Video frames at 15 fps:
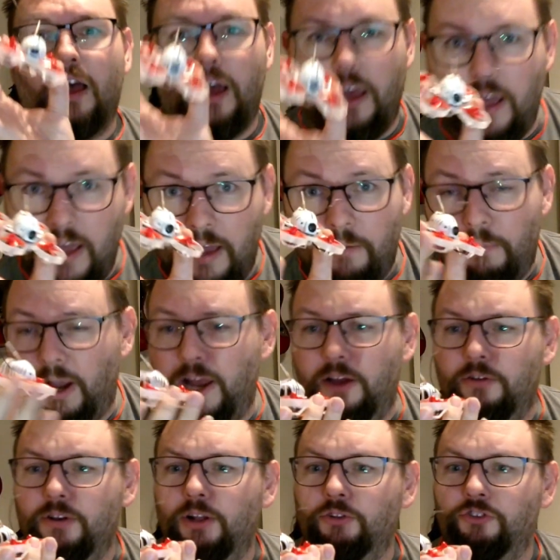my
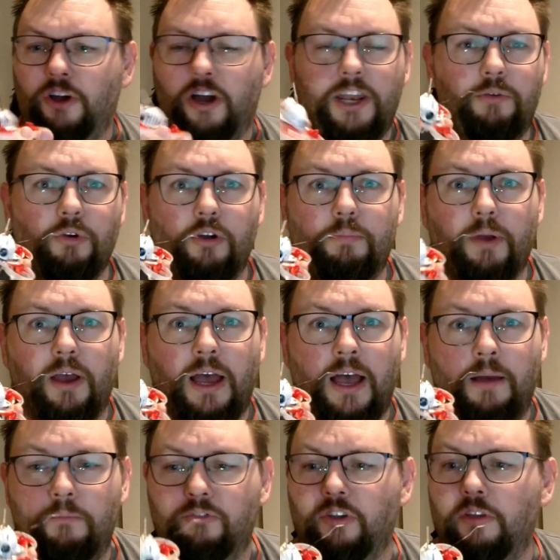own little Tinywhoop.
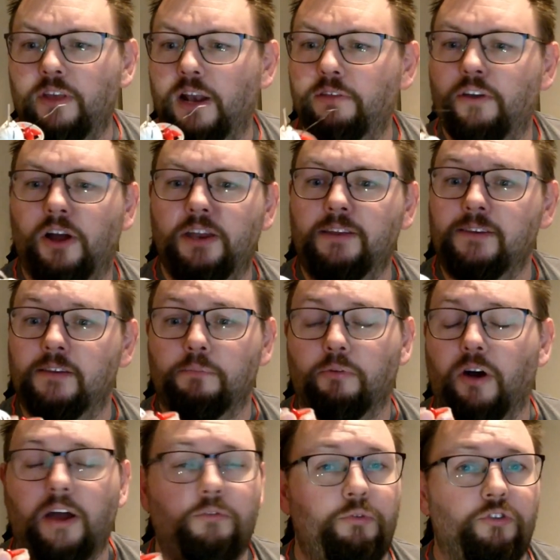So the only thing I needed to
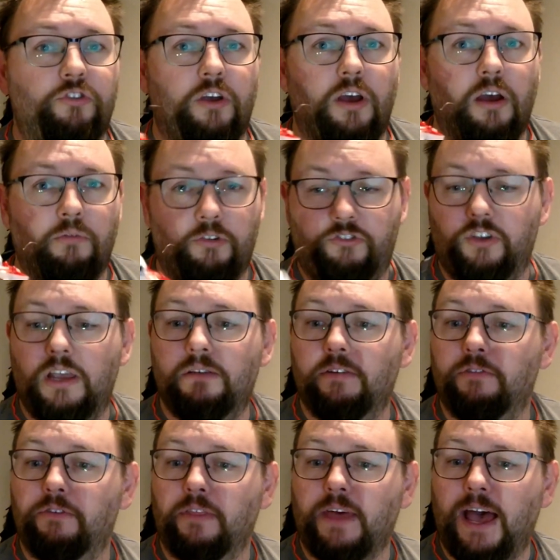provide was a receiver
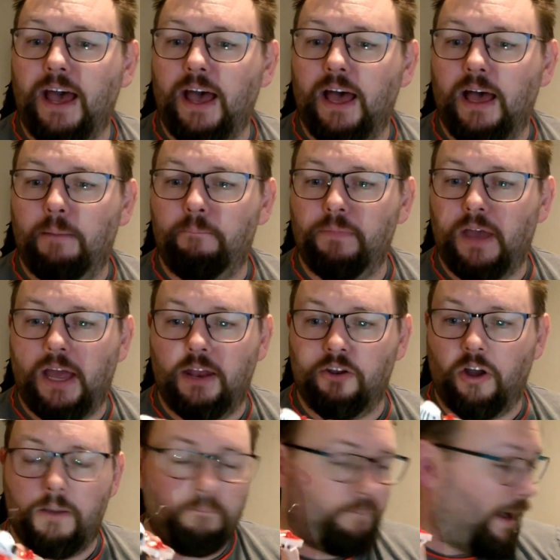for that, and
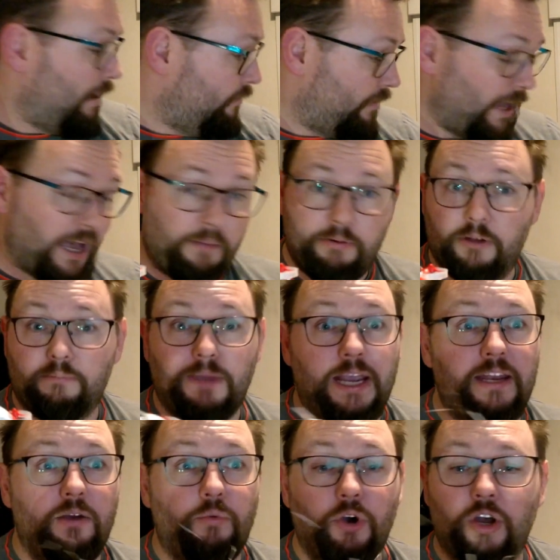I bound that up and
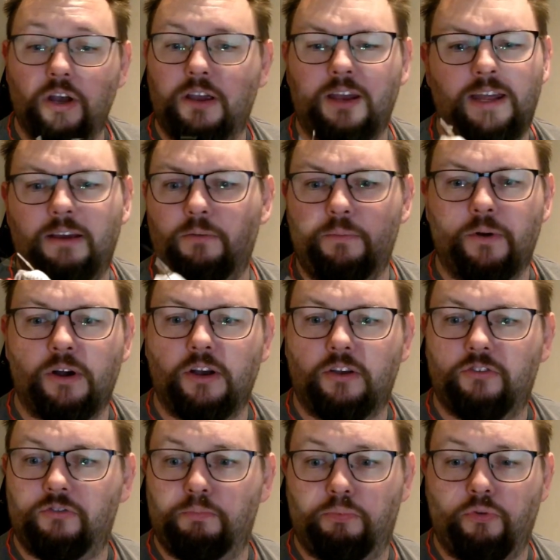made it work, and it
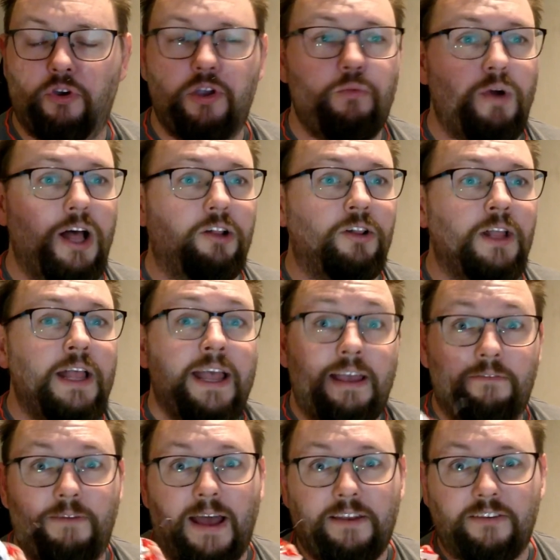works pretty well.
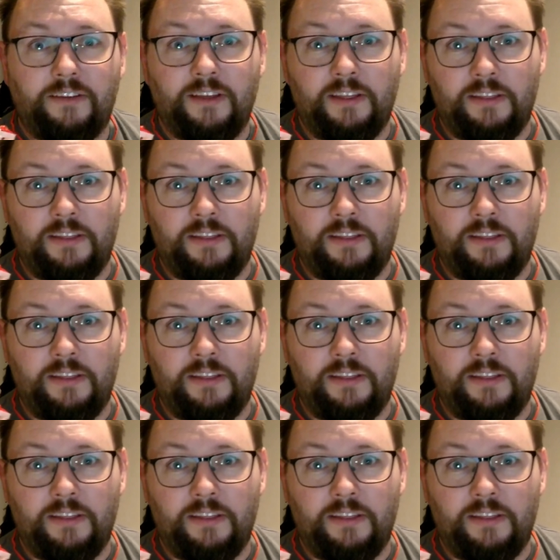In fact,